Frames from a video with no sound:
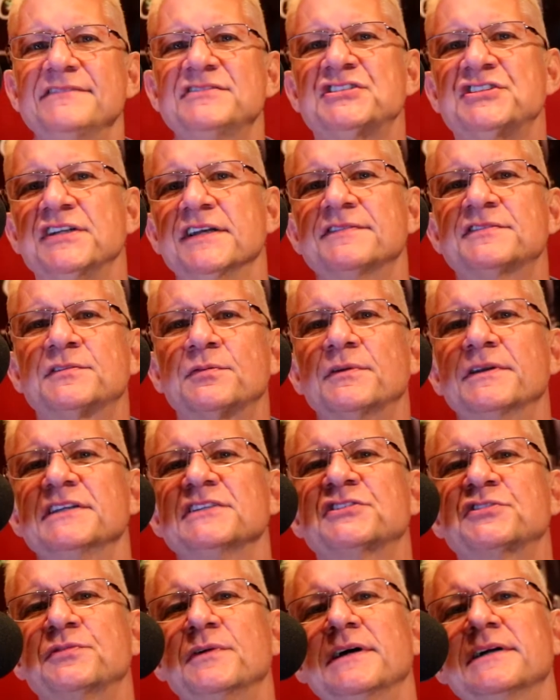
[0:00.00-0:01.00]
shifts where you
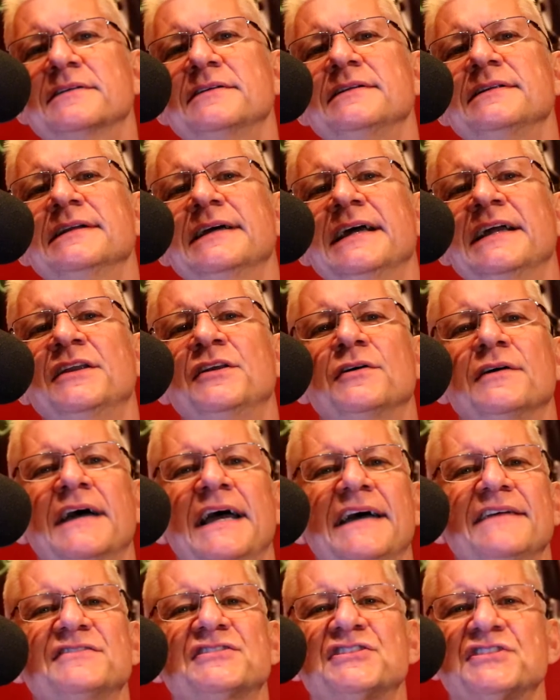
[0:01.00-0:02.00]
struggle, and you'll
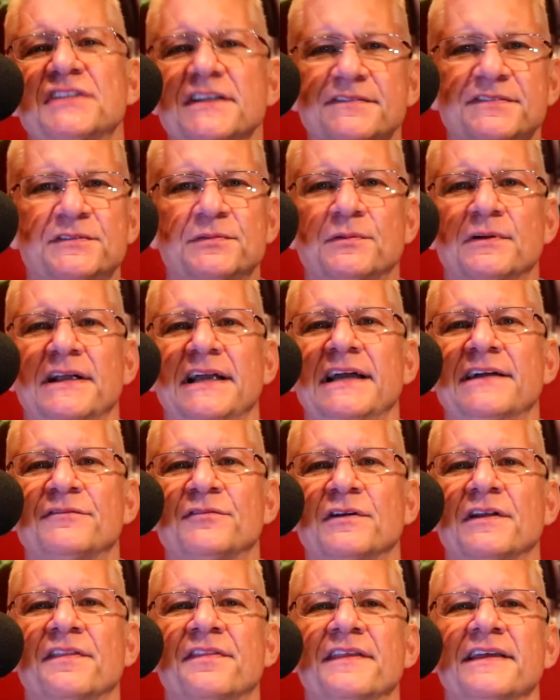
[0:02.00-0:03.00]
have shifts where
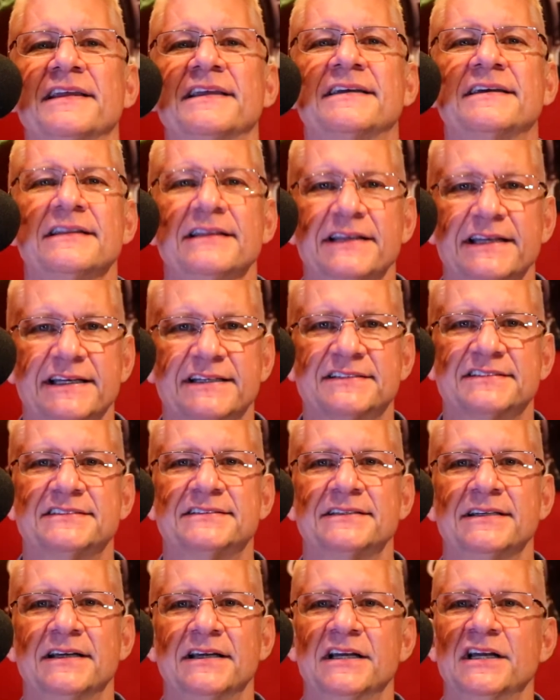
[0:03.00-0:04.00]
everything
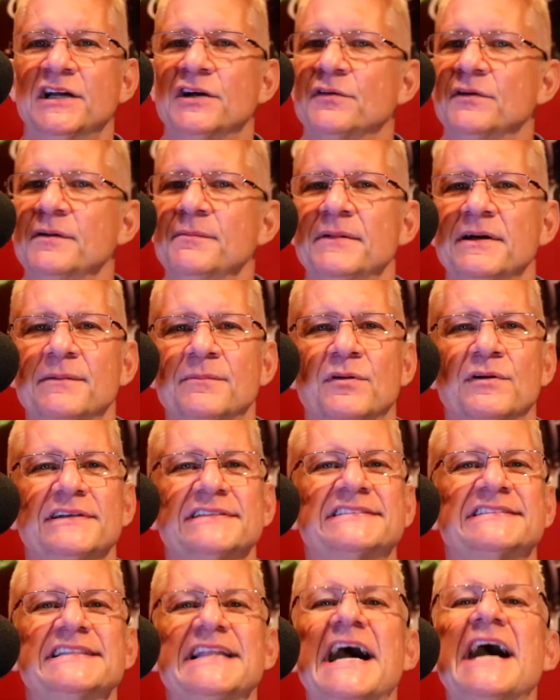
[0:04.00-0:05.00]
clicks. Remember,
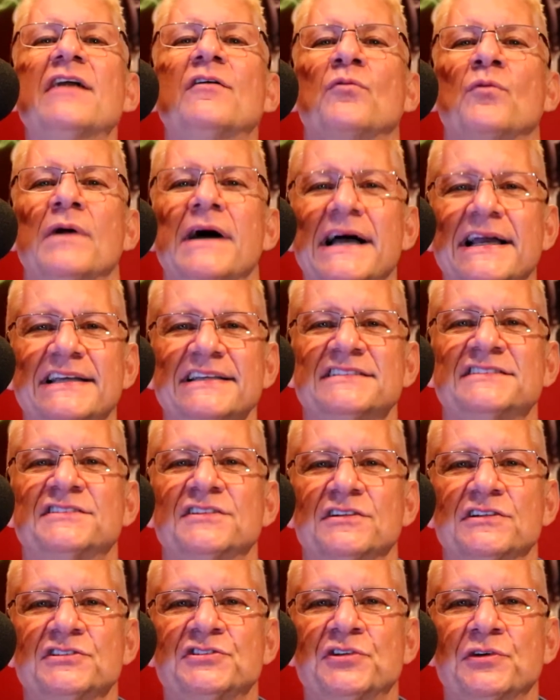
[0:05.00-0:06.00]
it's not rocket
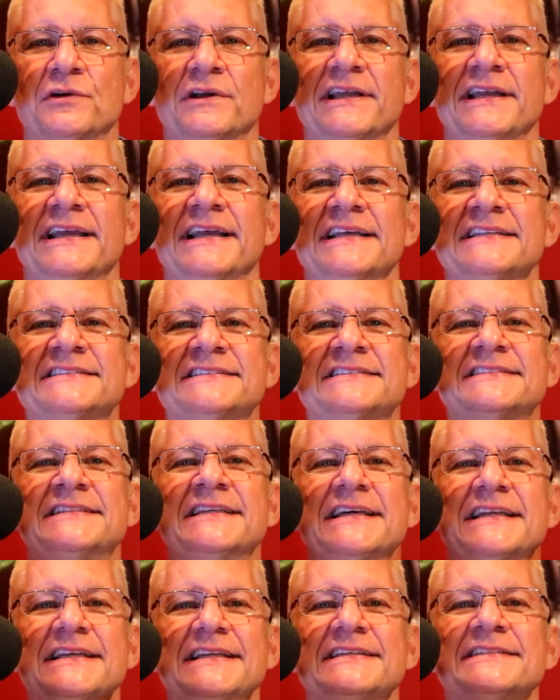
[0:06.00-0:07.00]
surgery. It's
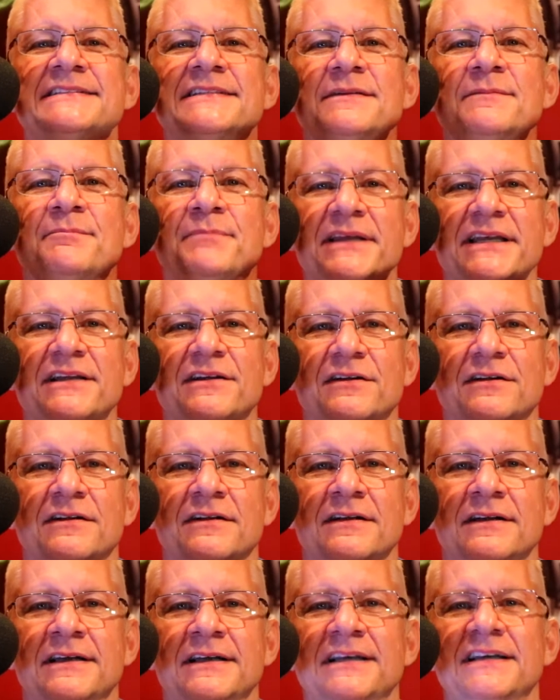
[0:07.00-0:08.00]
titties and
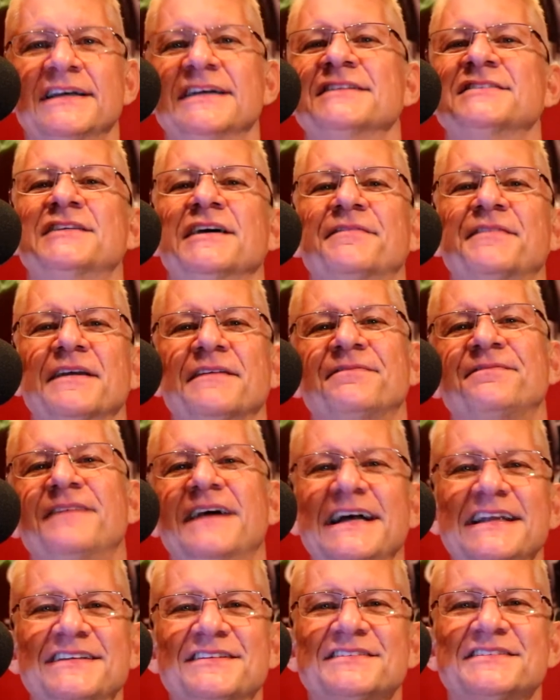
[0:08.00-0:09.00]
beer. So if you
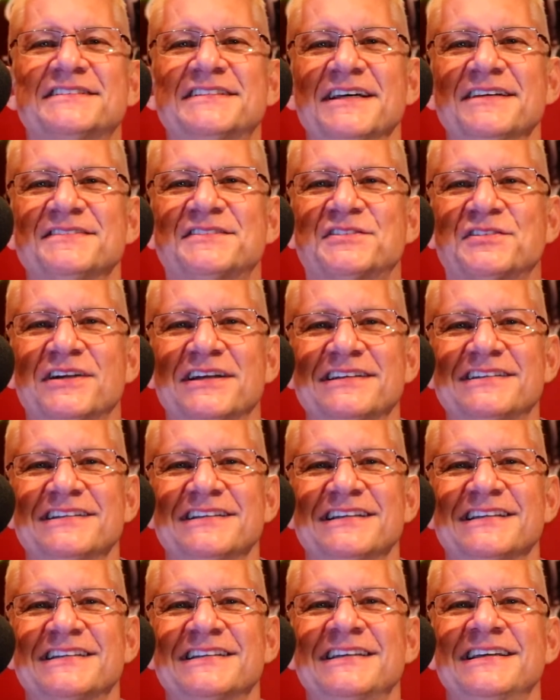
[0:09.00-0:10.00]
find yourself
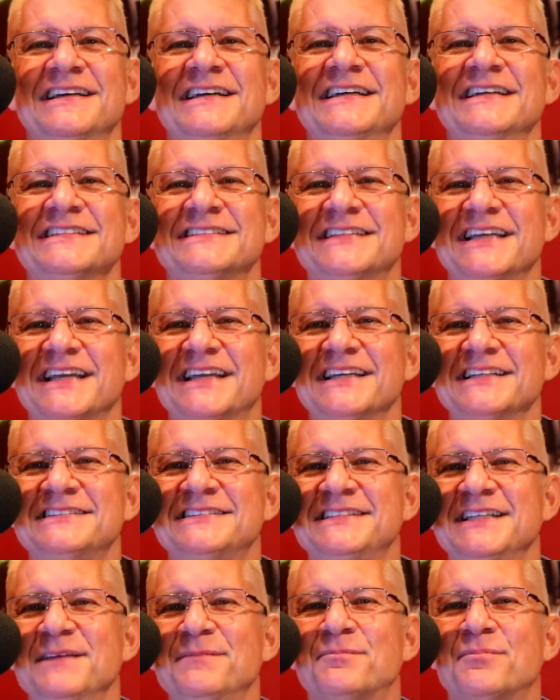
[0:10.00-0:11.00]
struggling, take a
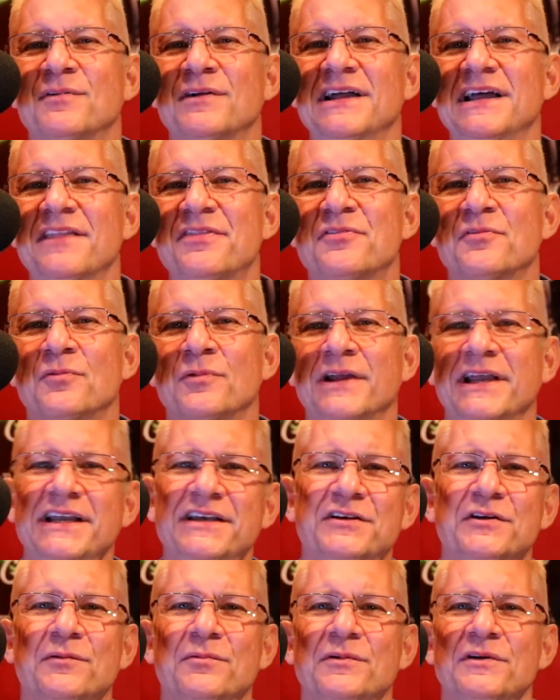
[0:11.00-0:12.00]
deep breath,
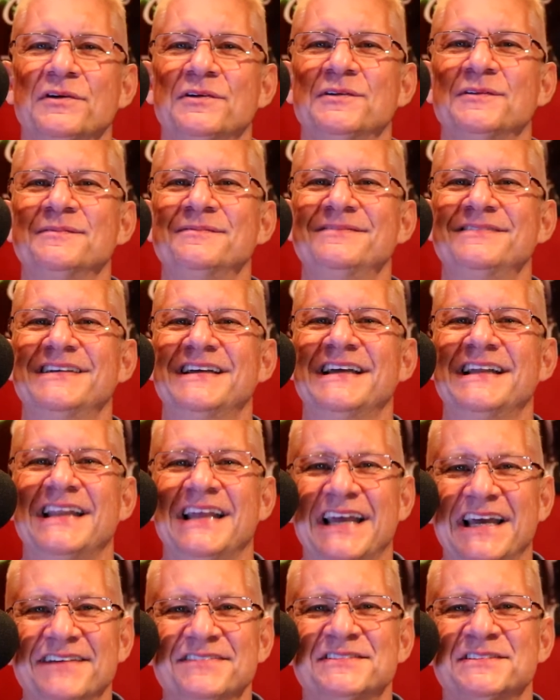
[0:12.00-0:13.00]
read your room, and
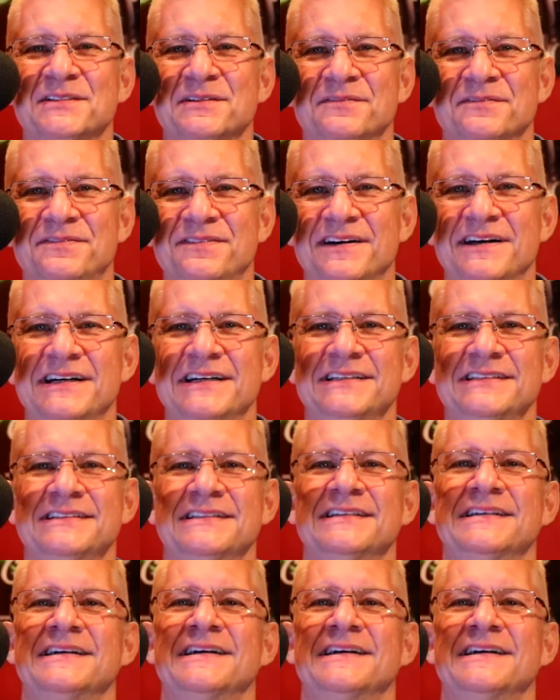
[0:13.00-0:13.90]
have some fun.